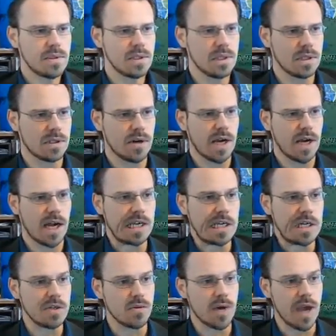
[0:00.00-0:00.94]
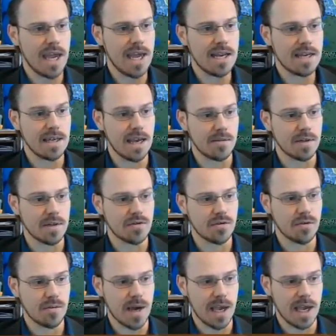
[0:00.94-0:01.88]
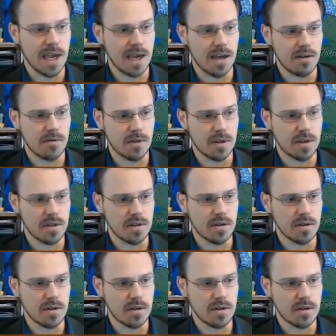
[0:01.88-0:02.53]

So I can do 8 damage from my hand with...